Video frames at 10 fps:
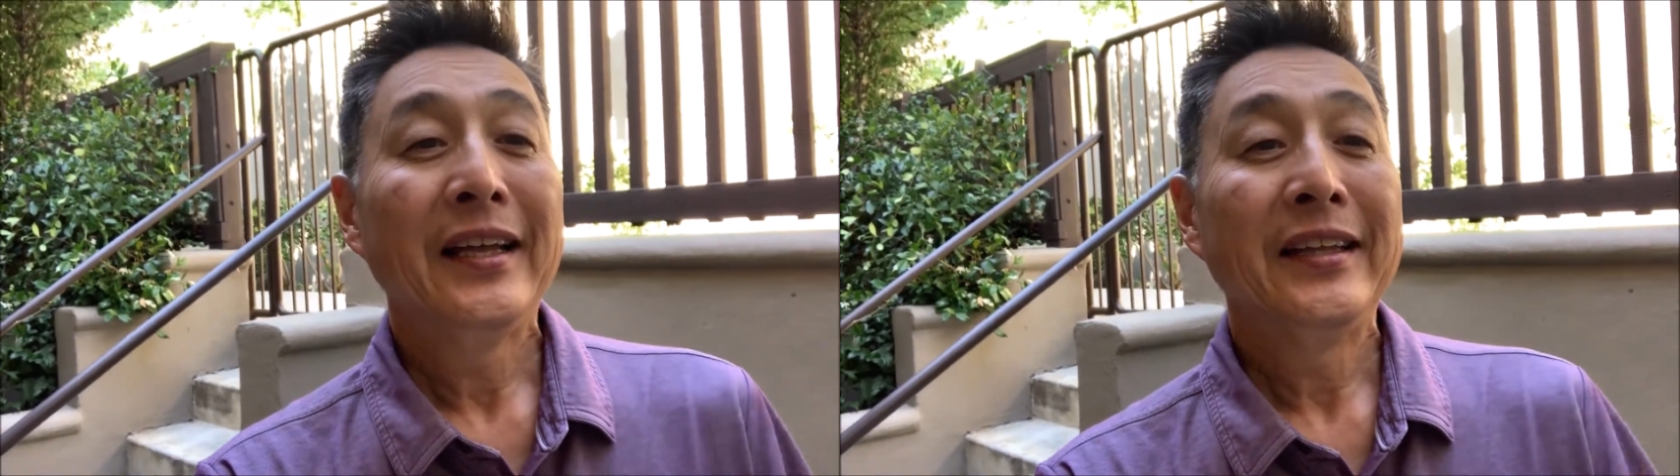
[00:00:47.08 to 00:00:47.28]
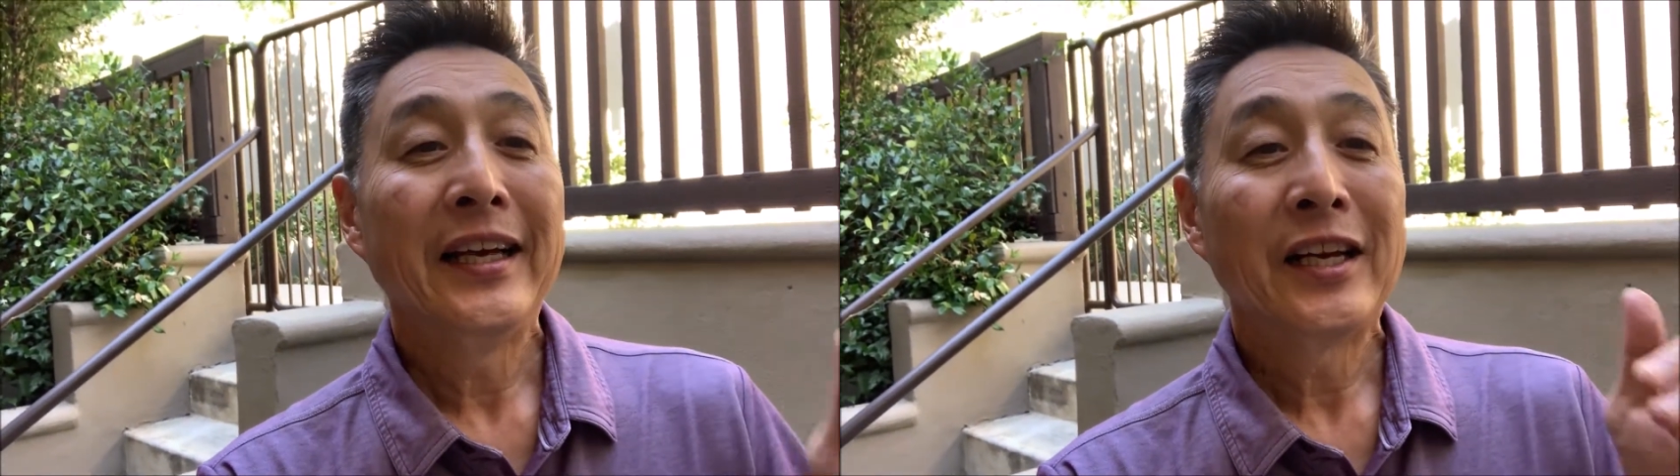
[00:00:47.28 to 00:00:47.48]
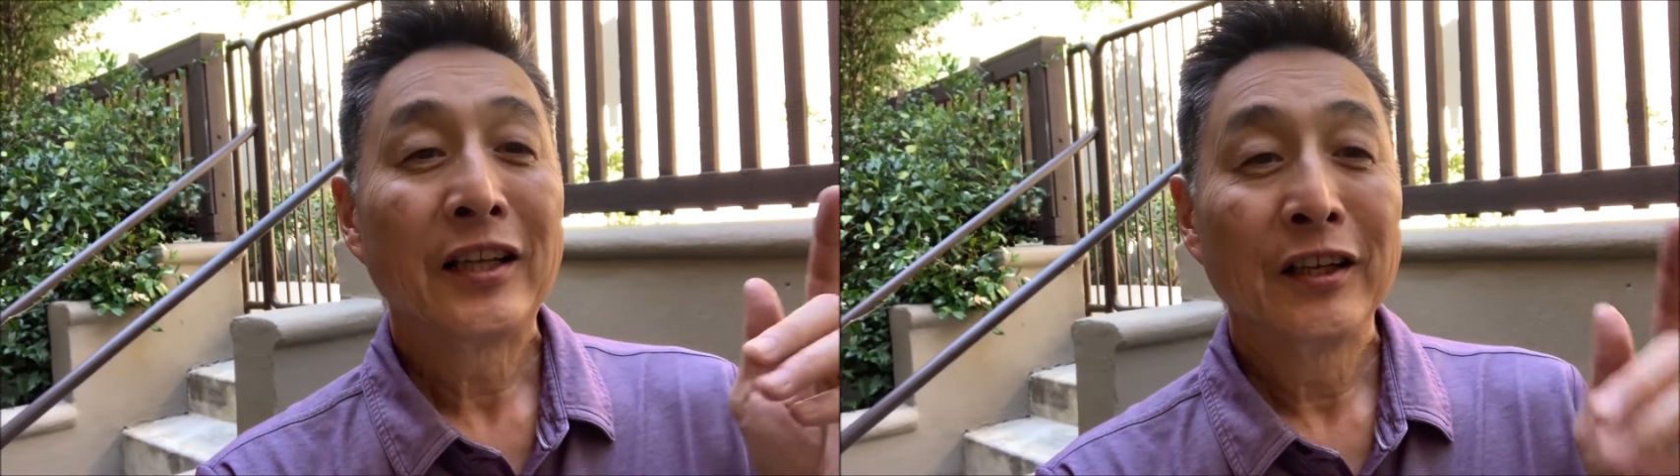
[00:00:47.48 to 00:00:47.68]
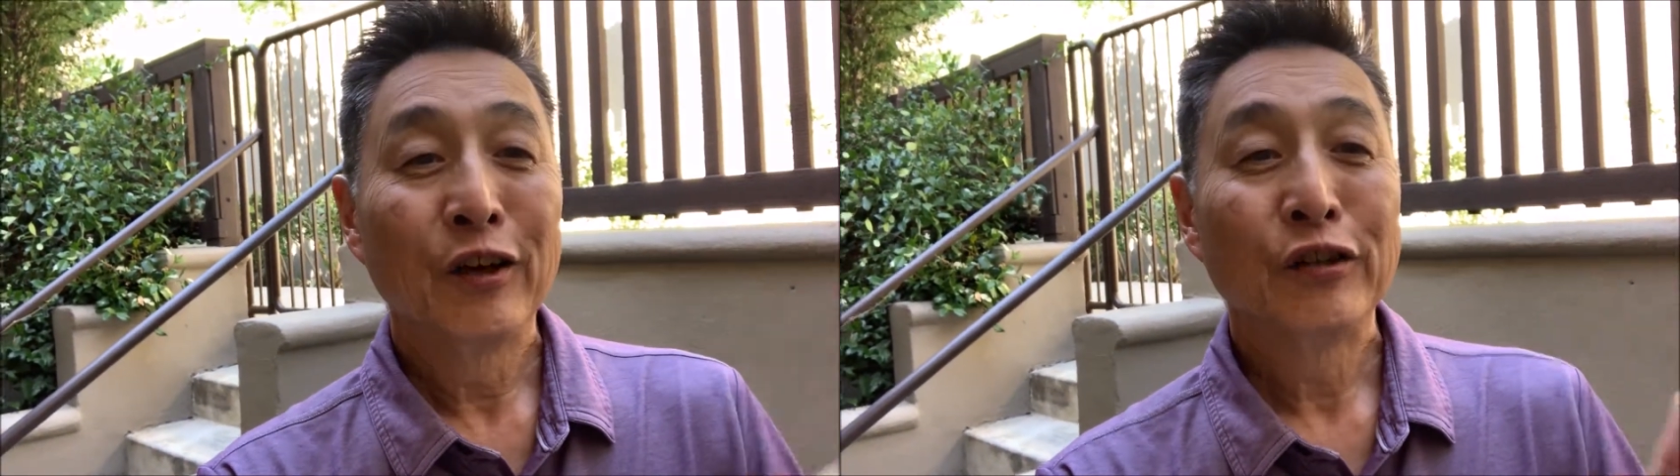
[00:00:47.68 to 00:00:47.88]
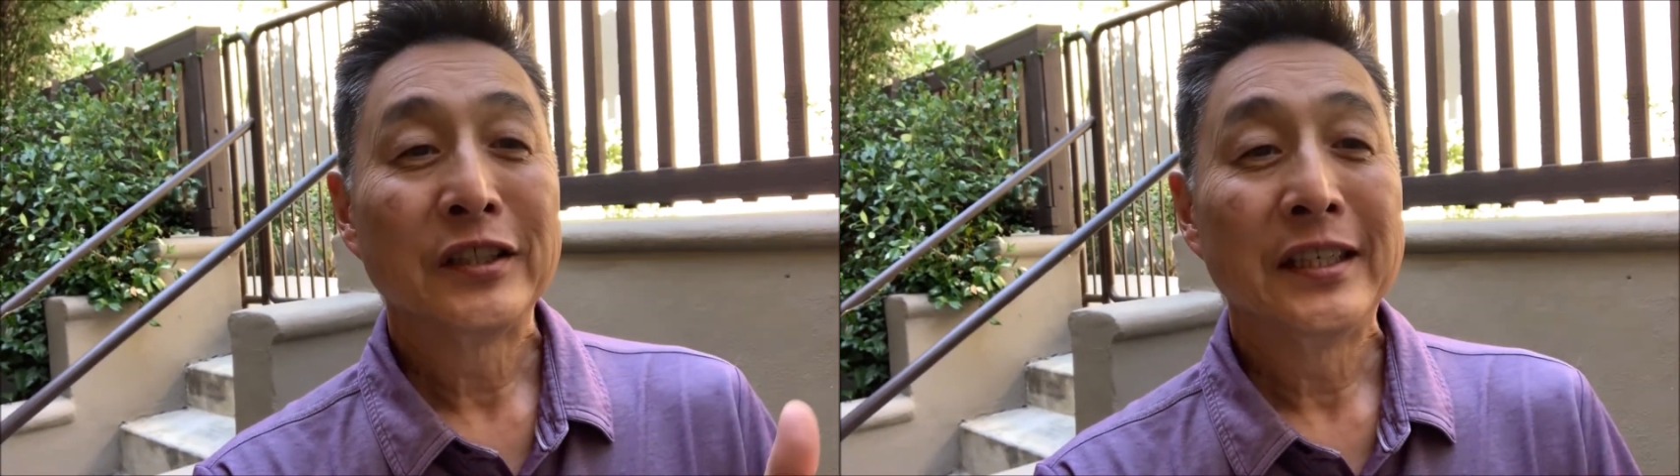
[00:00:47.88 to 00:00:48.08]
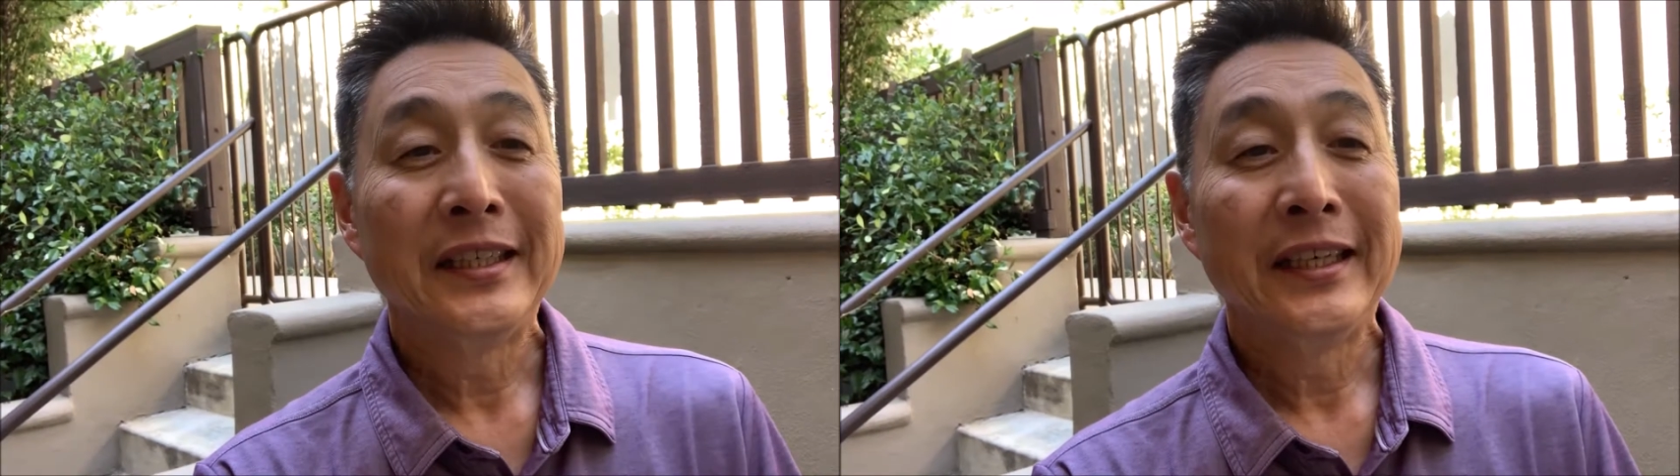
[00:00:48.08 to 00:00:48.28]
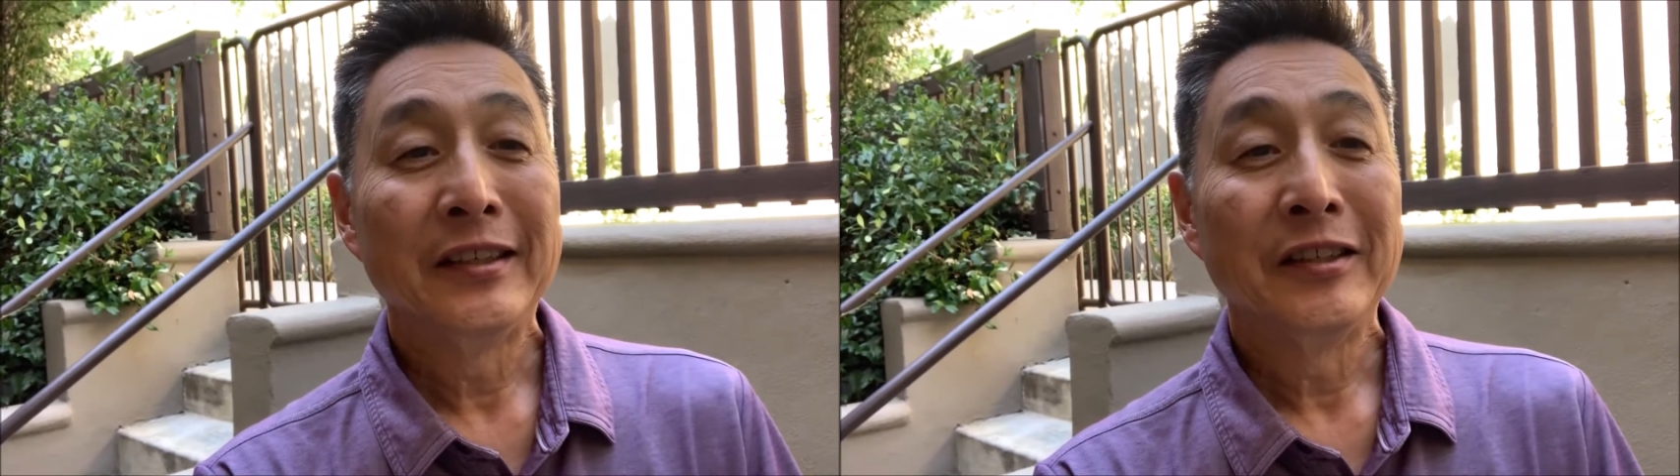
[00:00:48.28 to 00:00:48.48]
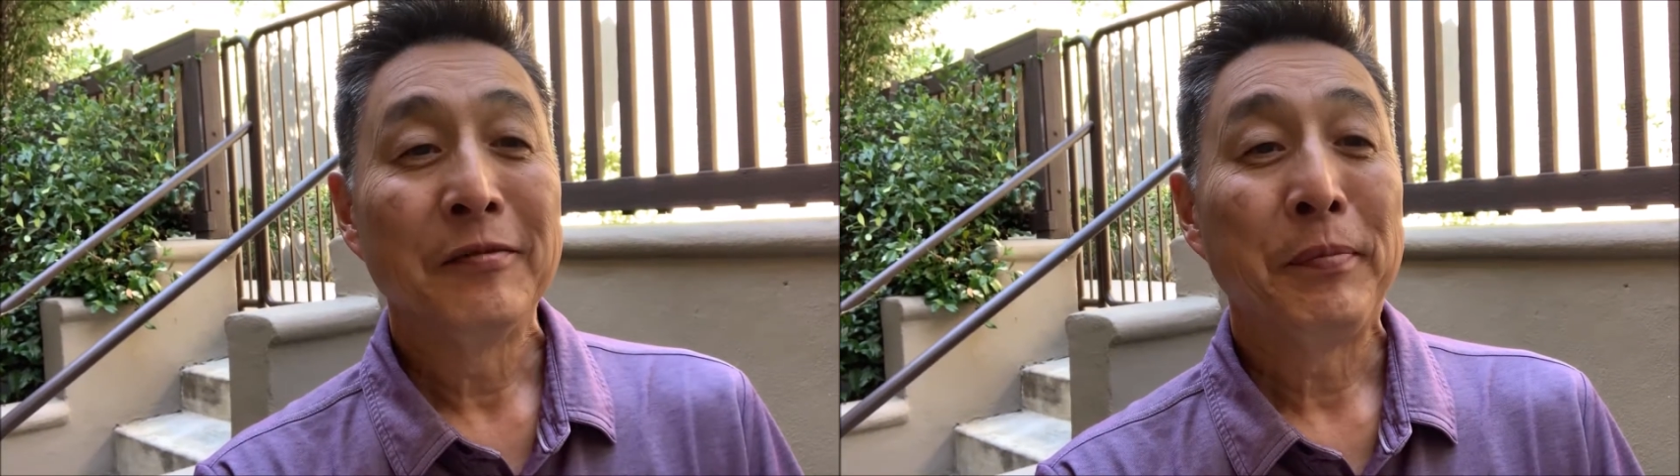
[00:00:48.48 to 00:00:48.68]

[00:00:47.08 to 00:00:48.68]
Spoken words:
They close the deal